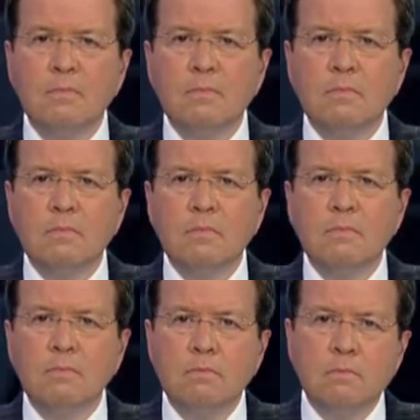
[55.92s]

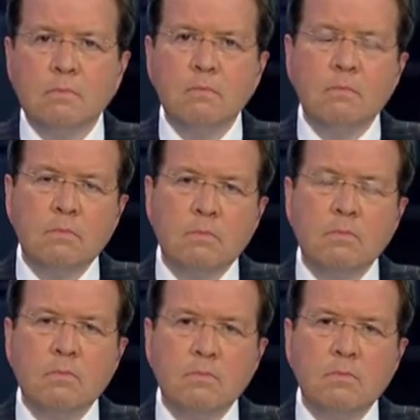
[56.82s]

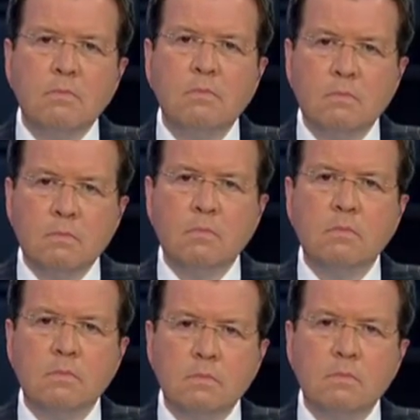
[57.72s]

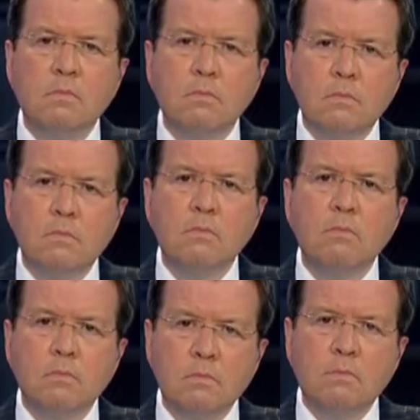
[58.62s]

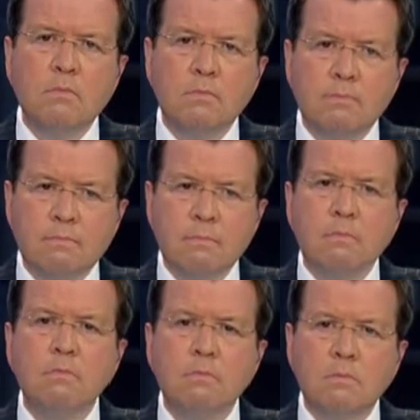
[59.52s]

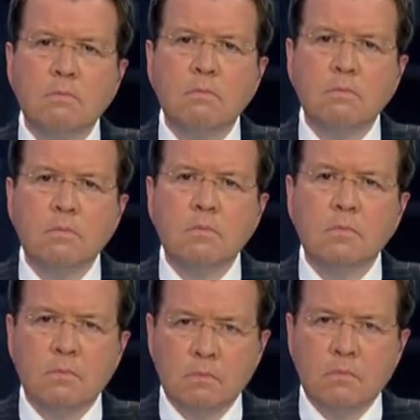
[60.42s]

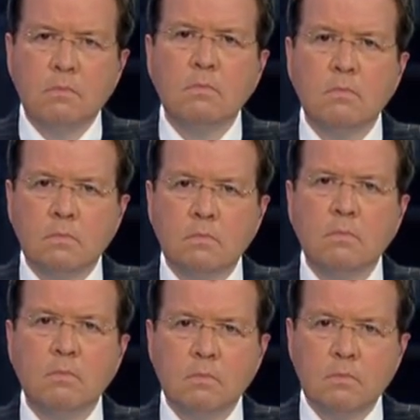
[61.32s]

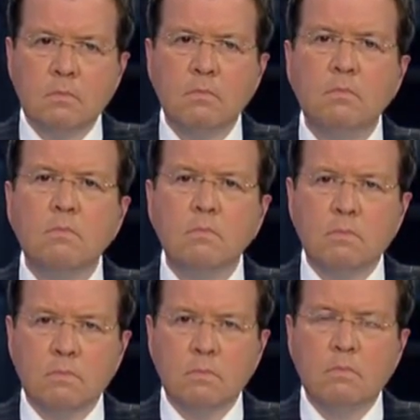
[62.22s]

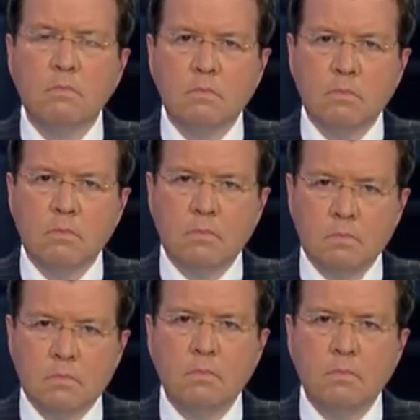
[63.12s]
This person isn't speaking.